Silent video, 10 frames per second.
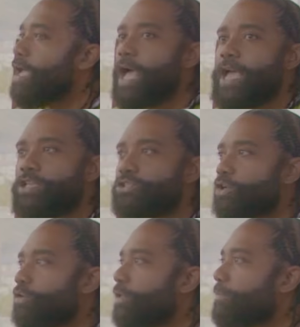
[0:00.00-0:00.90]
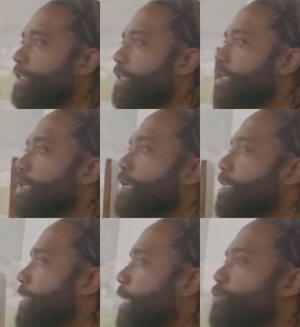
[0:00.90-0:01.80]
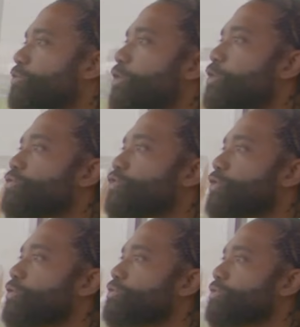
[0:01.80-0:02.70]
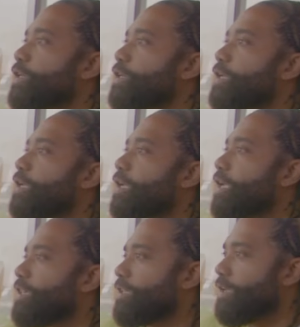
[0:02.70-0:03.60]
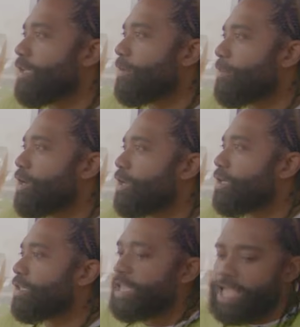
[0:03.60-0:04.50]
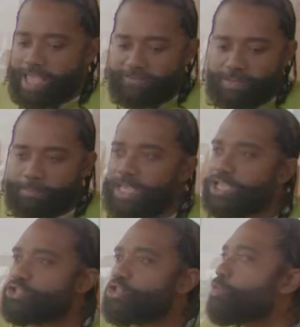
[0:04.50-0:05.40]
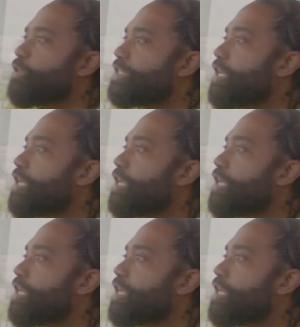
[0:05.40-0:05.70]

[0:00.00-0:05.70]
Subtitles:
I can show them the 10-year-old children in America that have the biggest, newest